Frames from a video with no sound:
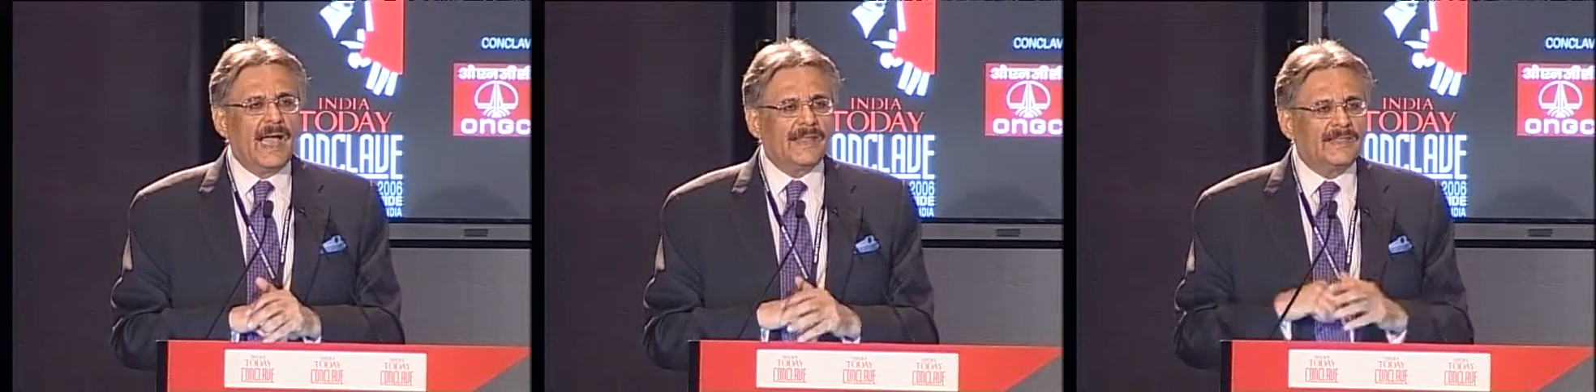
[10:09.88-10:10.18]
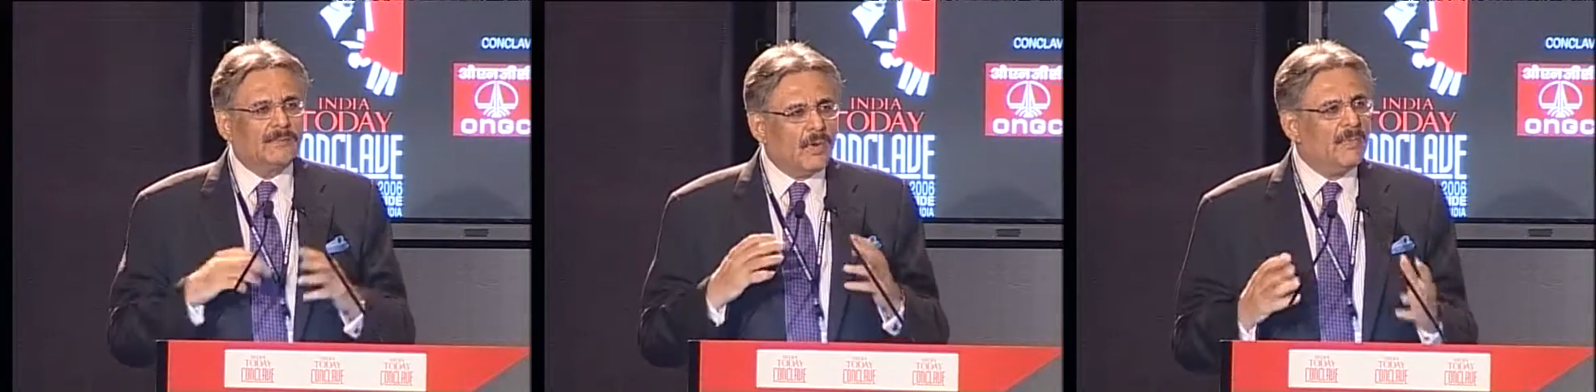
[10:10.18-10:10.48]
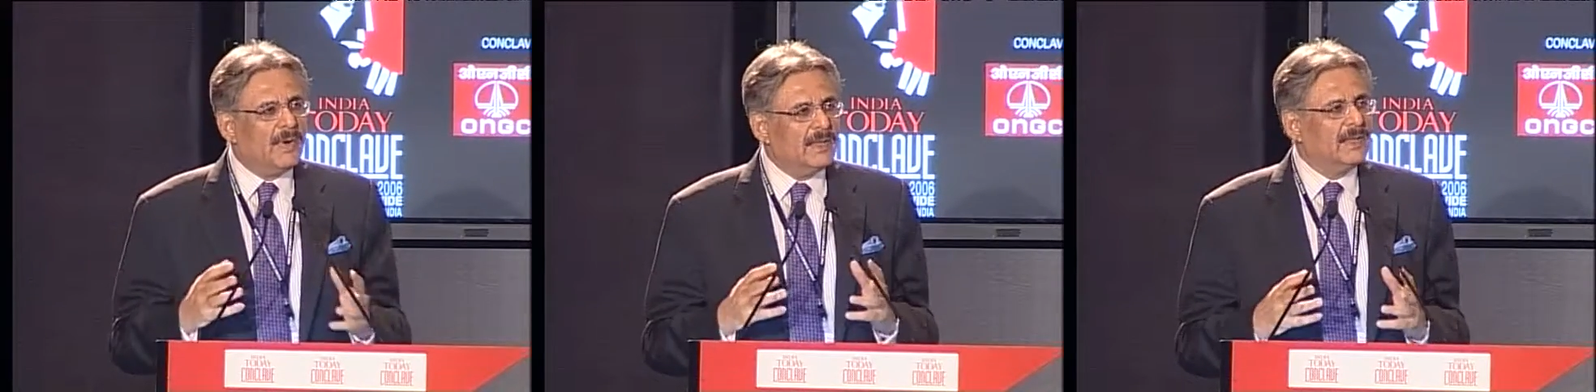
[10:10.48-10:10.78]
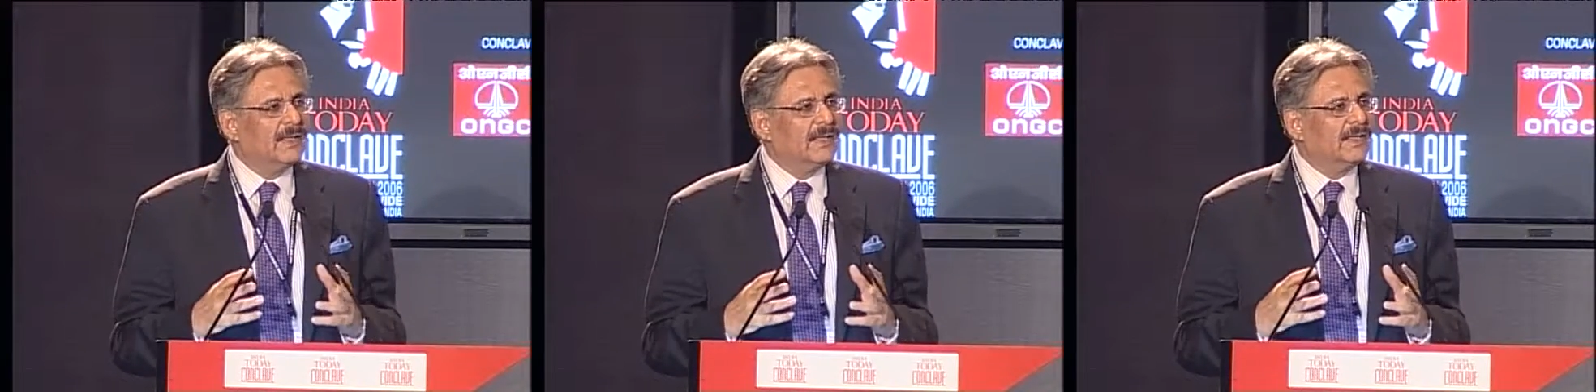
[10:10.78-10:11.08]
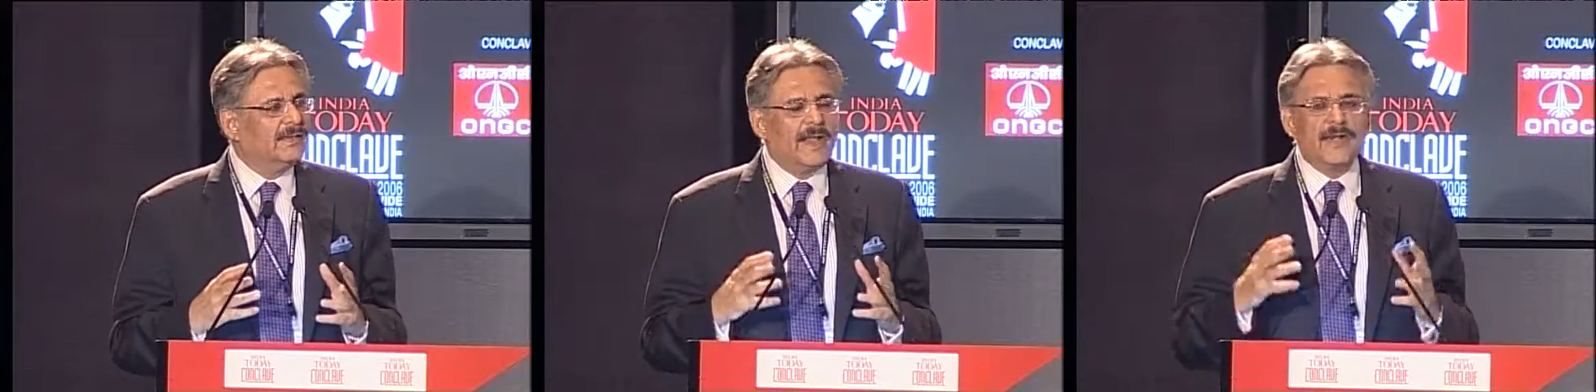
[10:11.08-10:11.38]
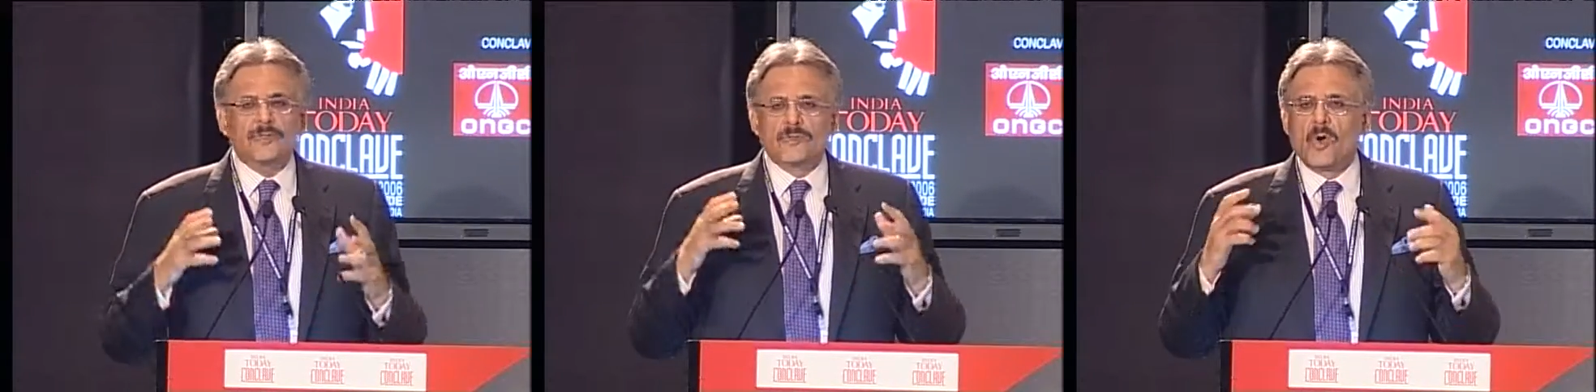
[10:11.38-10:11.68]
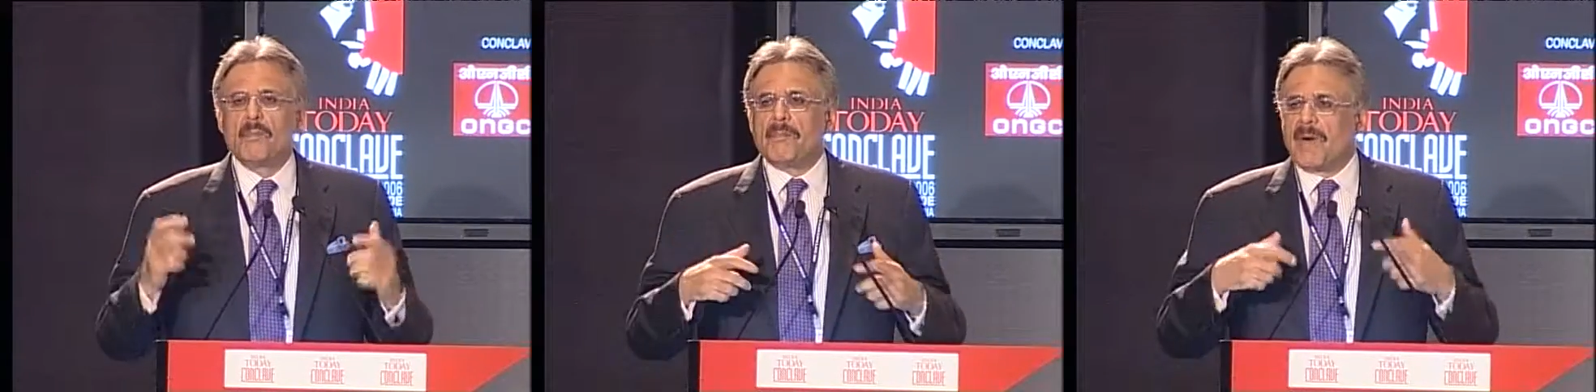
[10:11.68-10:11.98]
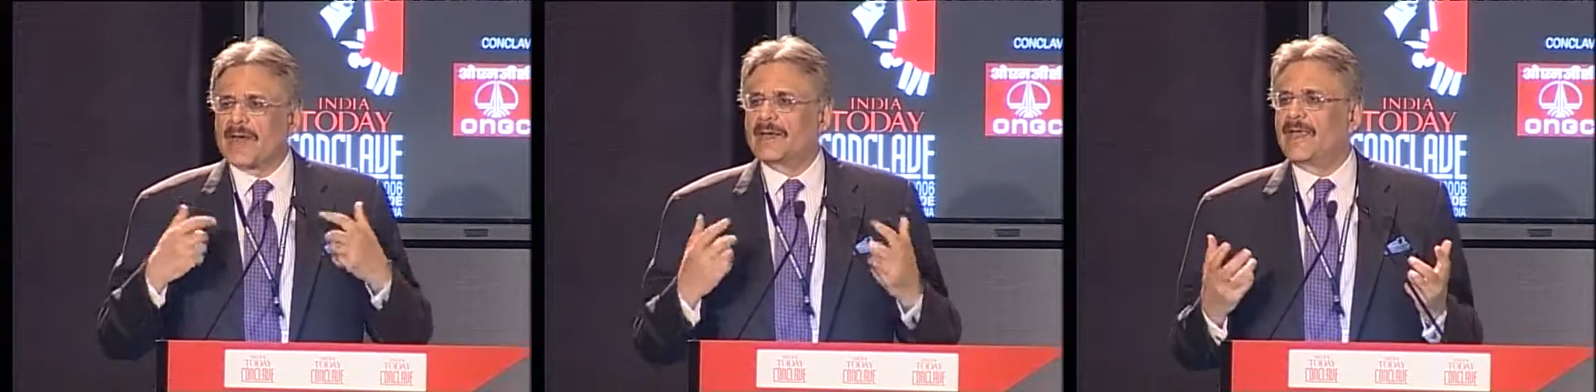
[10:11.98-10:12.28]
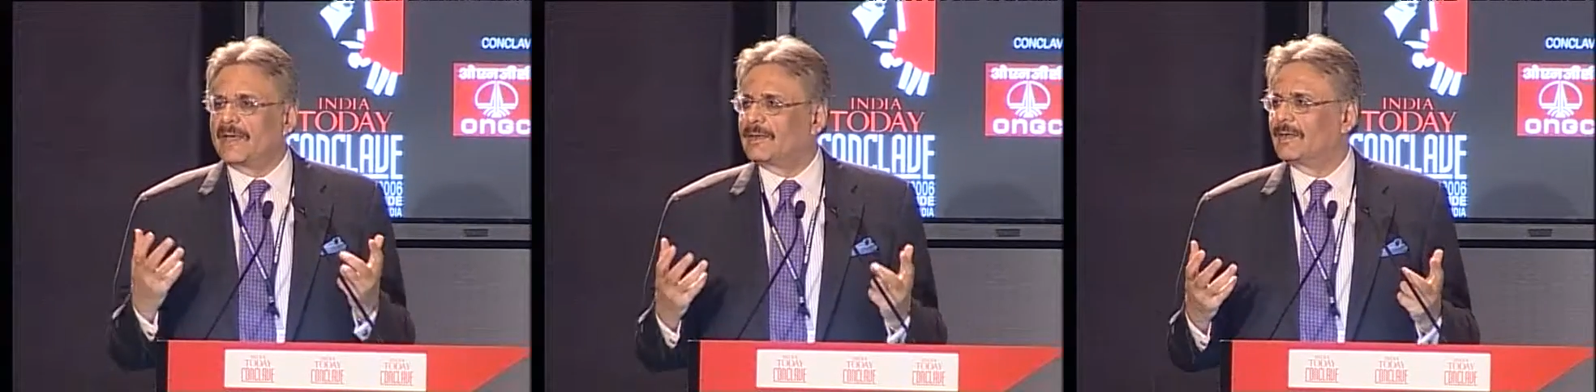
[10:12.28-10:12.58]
at the moment, there is no market